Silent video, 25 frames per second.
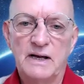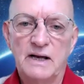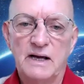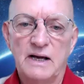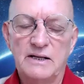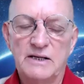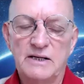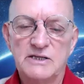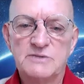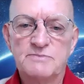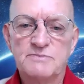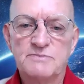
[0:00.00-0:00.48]

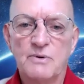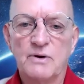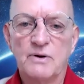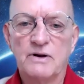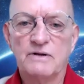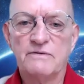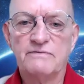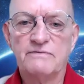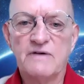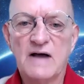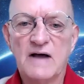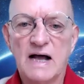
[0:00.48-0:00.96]
this brought
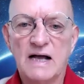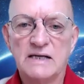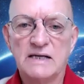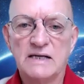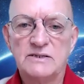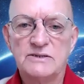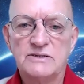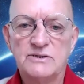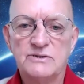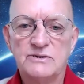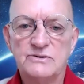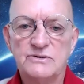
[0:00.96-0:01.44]
a
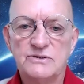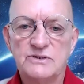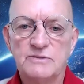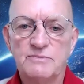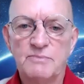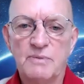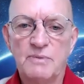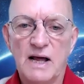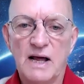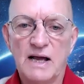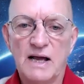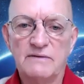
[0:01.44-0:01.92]
vast new
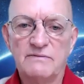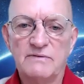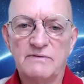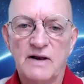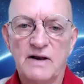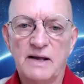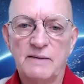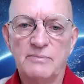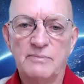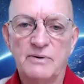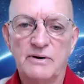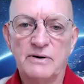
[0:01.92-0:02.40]
supply of
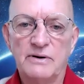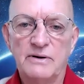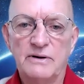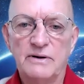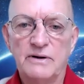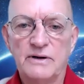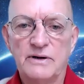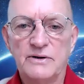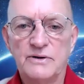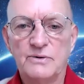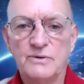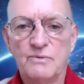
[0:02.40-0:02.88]
labor
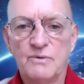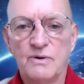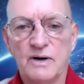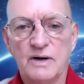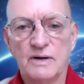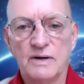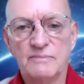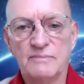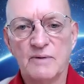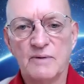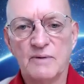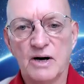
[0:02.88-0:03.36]
into
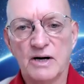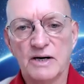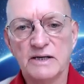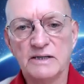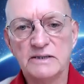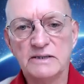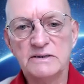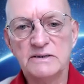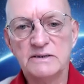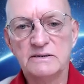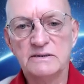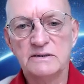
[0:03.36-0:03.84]
world
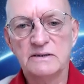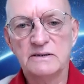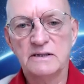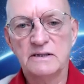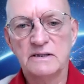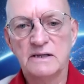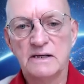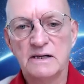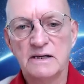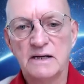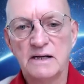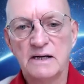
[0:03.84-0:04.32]
markets.
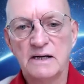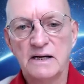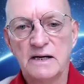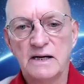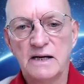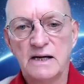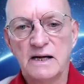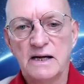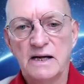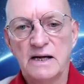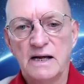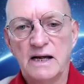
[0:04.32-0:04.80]

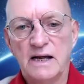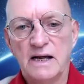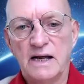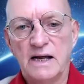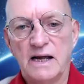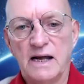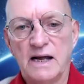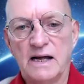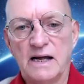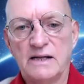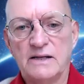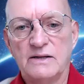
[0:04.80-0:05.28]

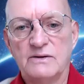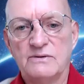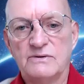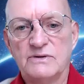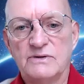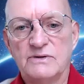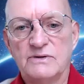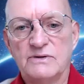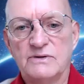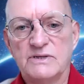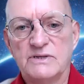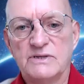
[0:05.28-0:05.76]
And the
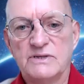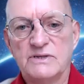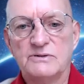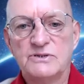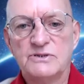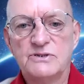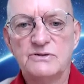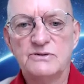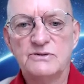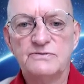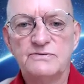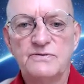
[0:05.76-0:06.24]
result
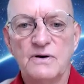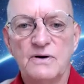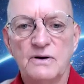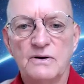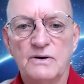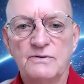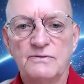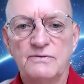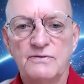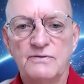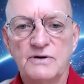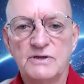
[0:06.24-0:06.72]
was
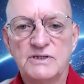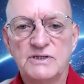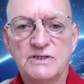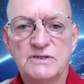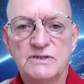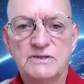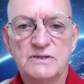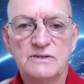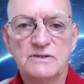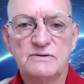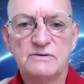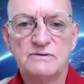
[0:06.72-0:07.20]
twofold. The
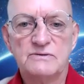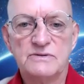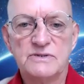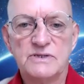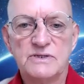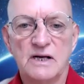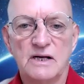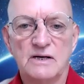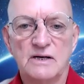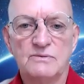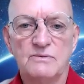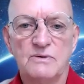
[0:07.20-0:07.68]
first
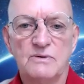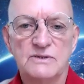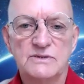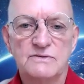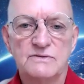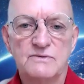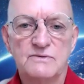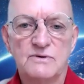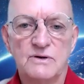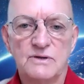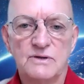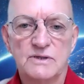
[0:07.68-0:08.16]
result was,
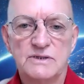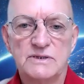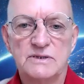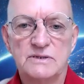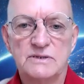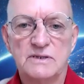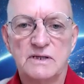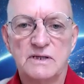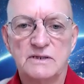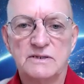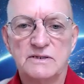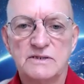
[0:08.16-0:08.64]
of
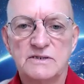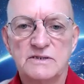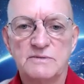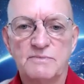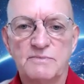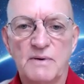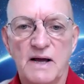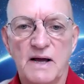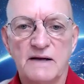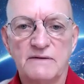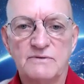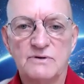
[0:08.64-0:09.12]
course, that the
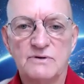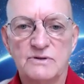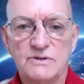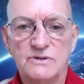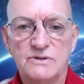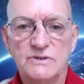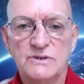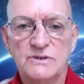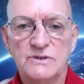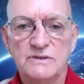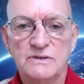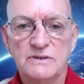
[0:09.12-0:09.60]
supply of
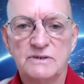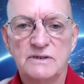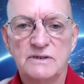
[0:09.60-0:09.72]
goods